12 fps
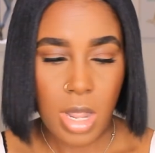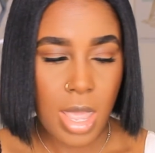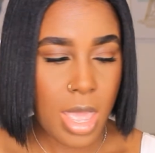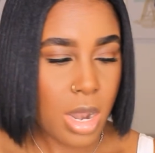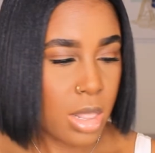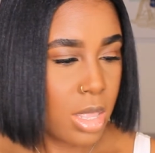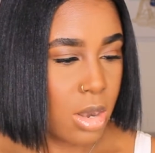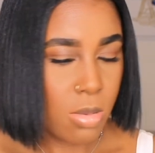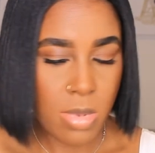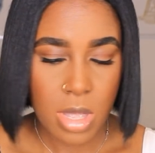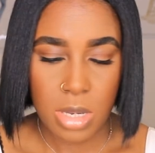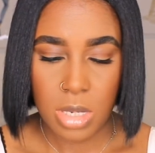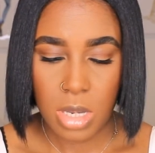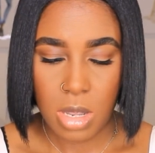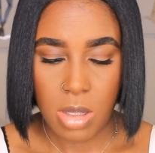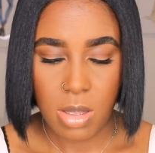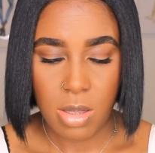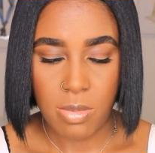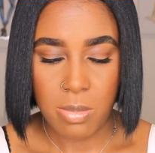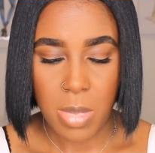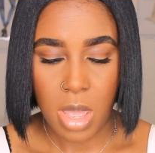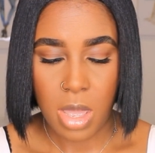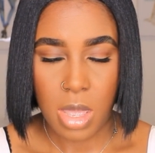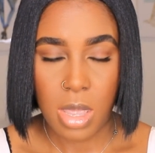to add a little bit of
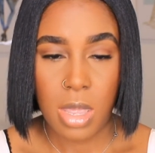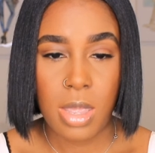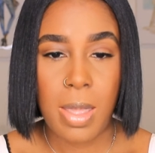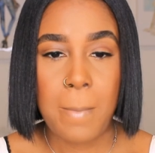my